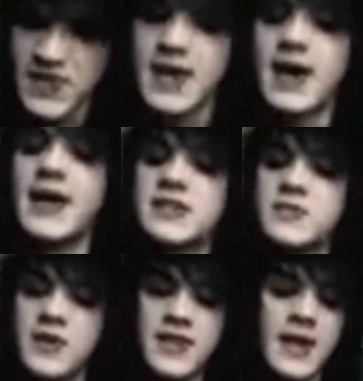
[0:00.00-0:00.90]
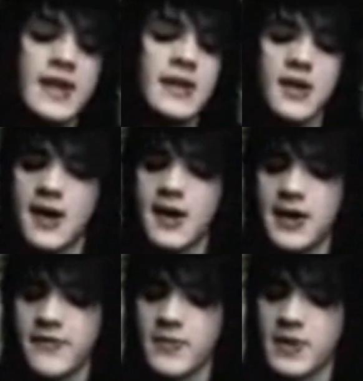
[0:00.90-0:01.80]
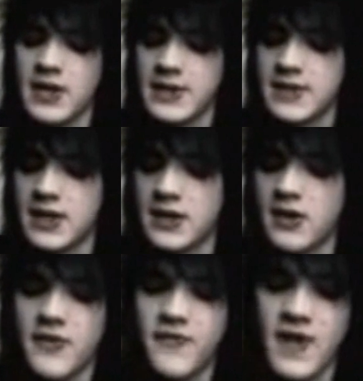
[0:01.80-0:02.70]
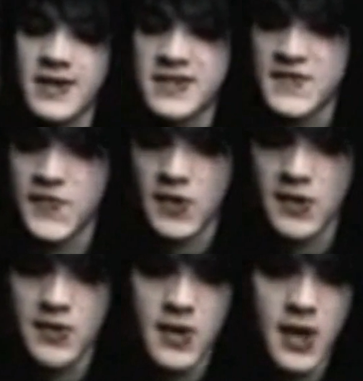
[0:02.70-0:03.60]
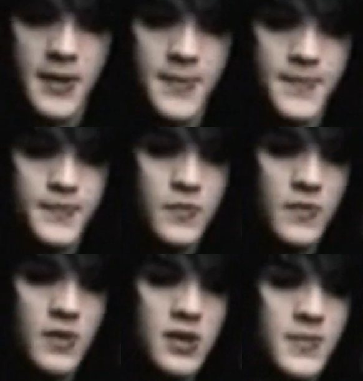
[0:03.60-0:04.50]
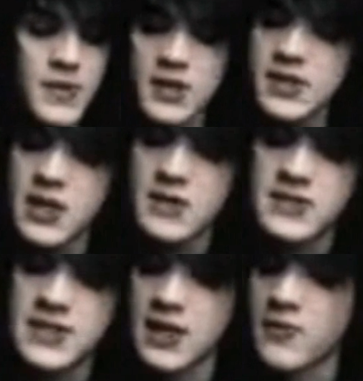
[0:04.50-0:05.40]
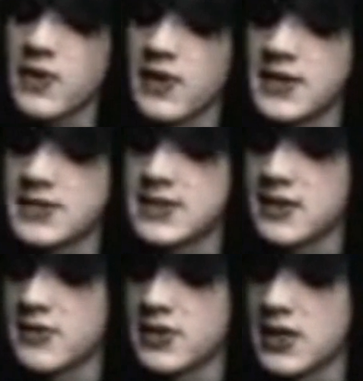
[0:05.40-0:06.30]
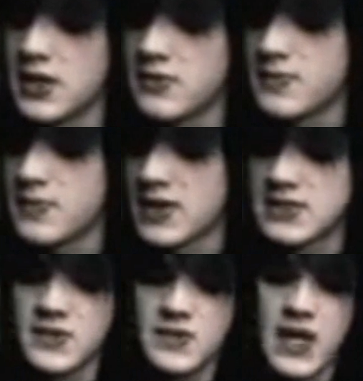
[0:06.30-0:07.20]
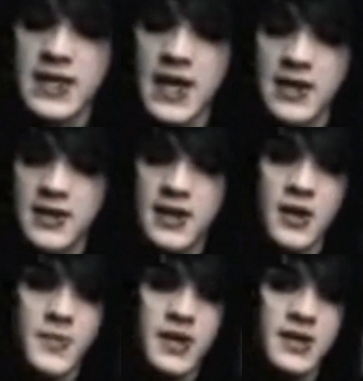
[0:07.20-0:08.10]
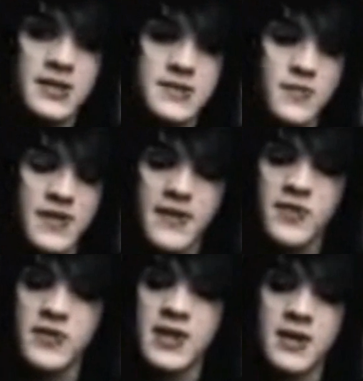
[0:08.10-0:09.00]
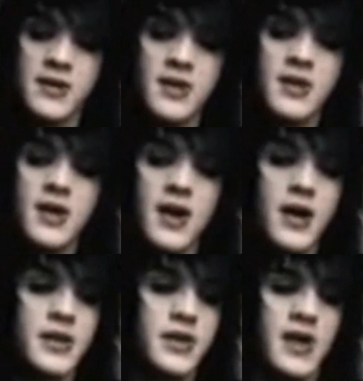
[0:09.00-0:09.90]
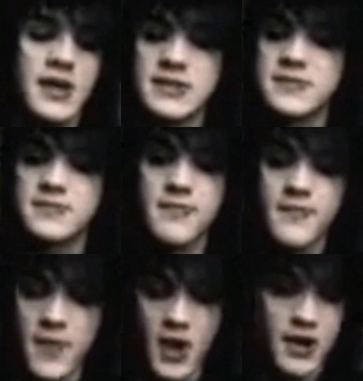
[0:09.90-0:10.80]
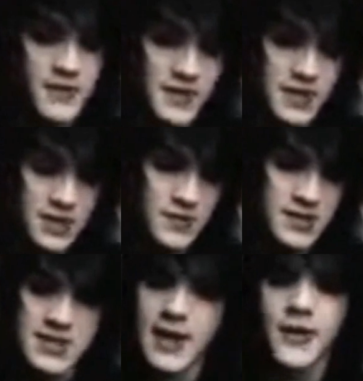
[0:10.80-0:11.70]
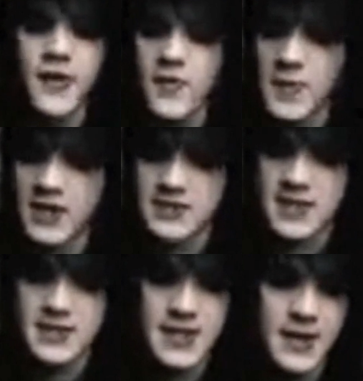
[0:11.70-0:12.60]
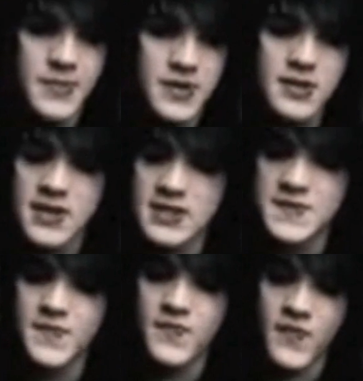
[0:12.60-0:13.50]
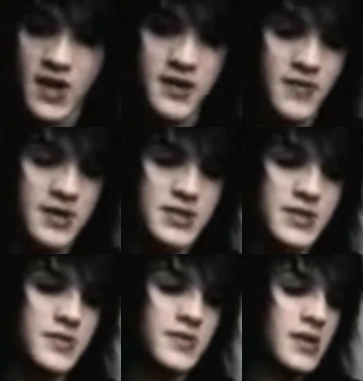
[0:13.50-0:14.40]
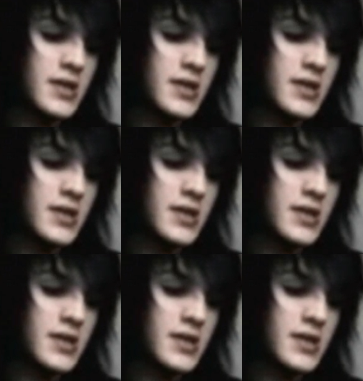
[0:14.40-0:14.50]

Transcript: Yeah, I just want to thank everybody out there, our fans, for sticking with us and, you know, being so dedicated and helping us with everything. You guys are everything to us. I know every band says that, but it's very, very true.